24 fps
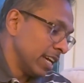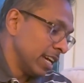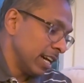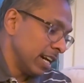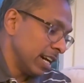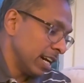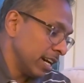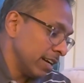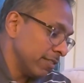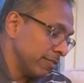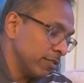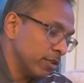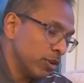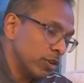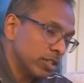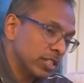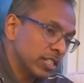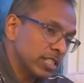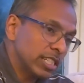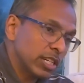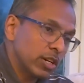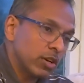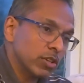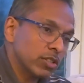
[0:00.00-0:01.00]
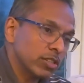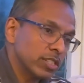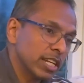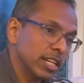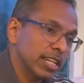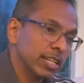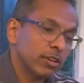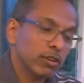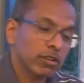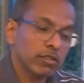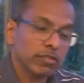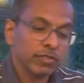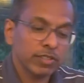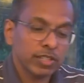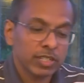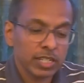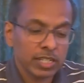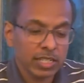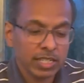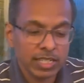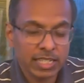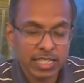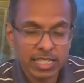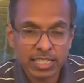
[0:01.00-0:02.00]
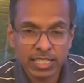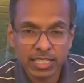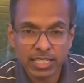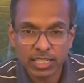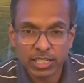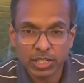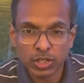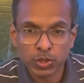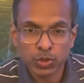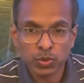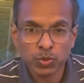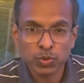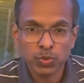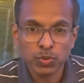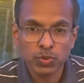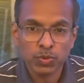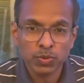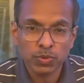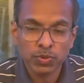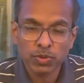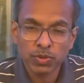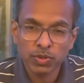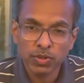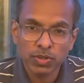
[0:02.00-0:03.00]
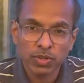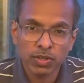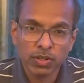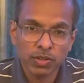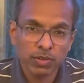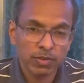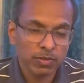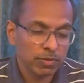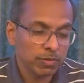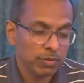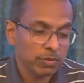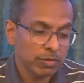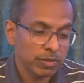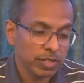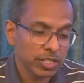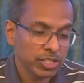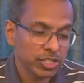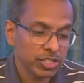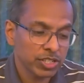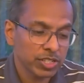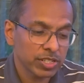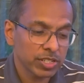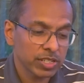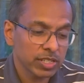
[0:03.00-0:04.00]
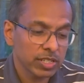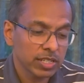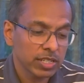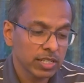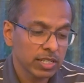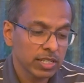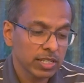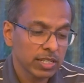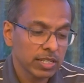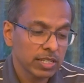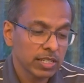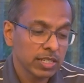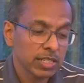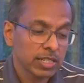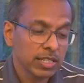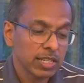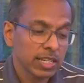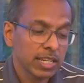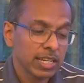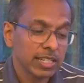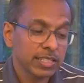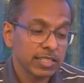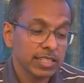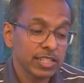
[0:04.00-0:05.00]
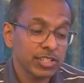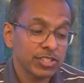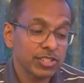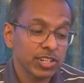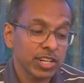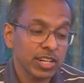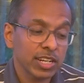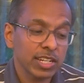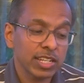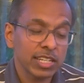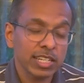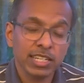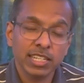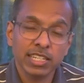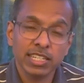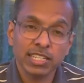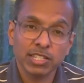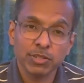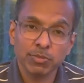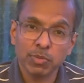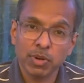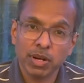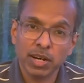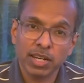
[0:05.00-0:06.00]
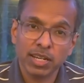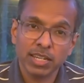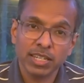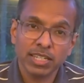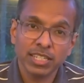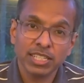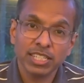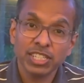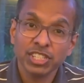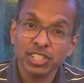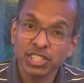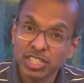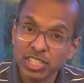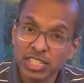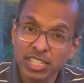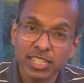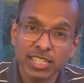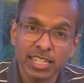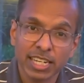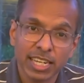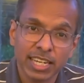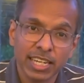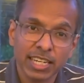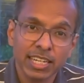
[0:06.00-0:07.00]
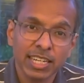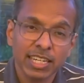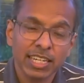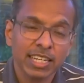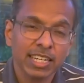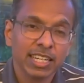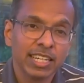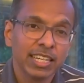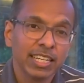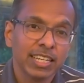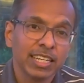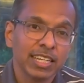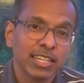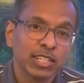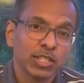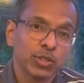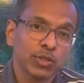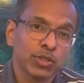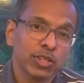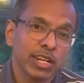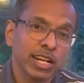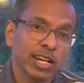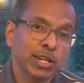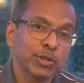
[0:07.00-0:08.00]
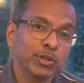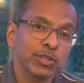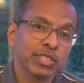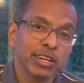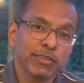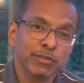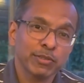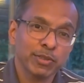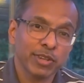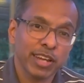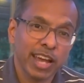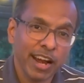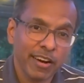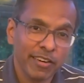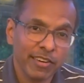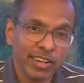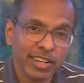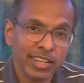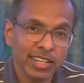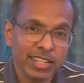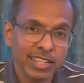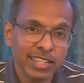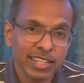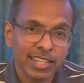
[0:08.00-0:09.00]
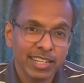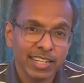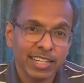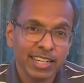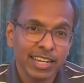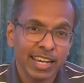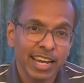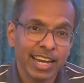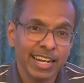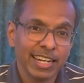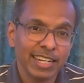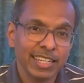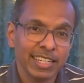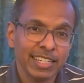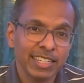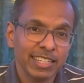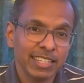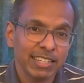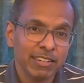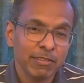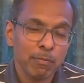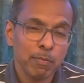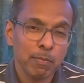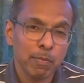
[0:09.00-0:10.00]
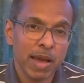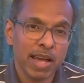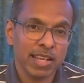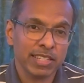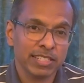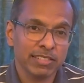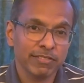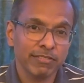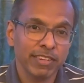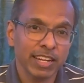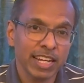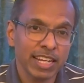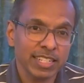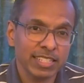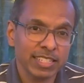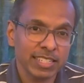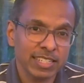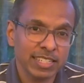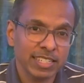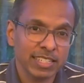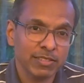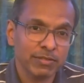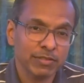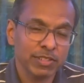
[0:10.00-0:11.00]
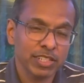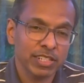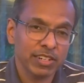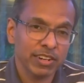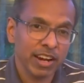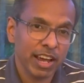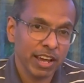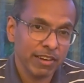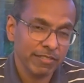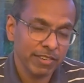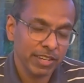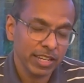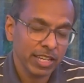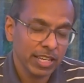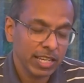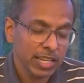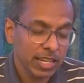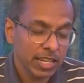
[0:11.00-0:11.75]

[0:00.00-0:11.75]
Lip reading: I've got a Nikon teleconverter TC2, which essentially is my cheating so that I don't have to carry any massive lenses which are heavy.